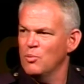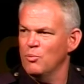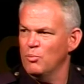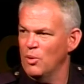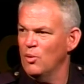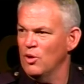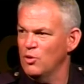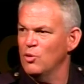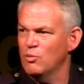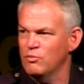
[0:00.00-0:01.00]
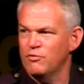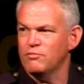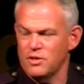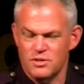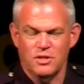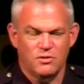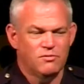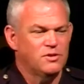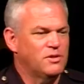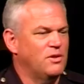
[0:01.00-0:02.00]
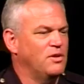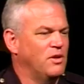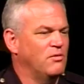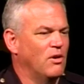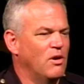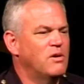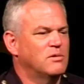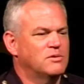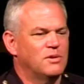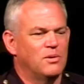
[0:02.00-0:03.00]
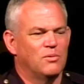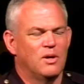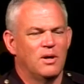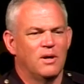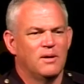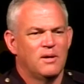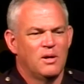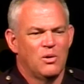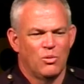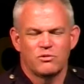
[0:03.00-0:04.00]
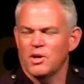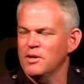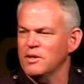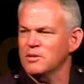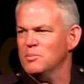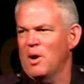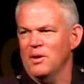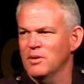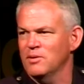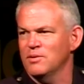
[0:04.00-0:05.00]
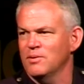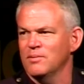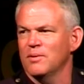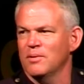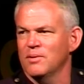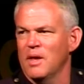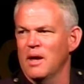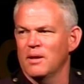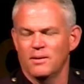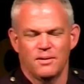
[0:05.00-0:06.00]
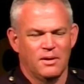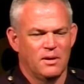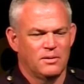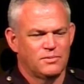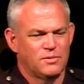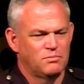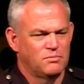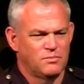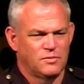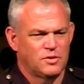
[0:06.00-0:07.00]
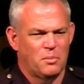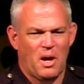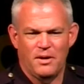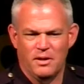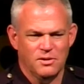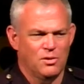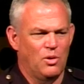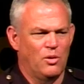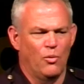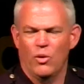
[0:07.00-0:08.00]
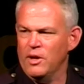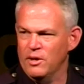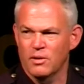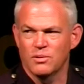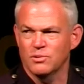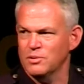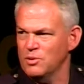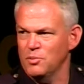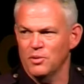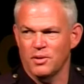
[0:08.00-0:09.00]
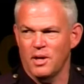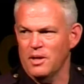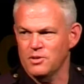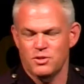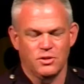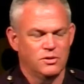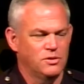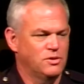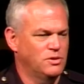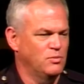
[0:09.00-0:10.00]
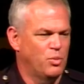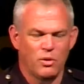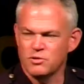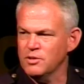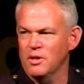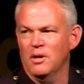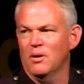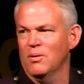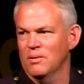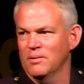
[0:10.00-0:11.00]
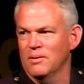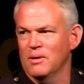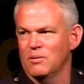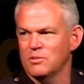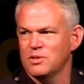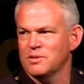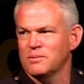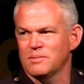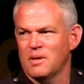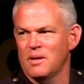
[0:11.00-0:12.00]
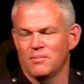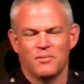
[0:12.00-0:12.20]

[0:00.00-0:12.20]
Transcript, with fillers: build a new detention facility of our own, so uh, we're trying to get some ideas on, on that. And uh, some ideas on radios and communications and personnel, and uh, we're just kind of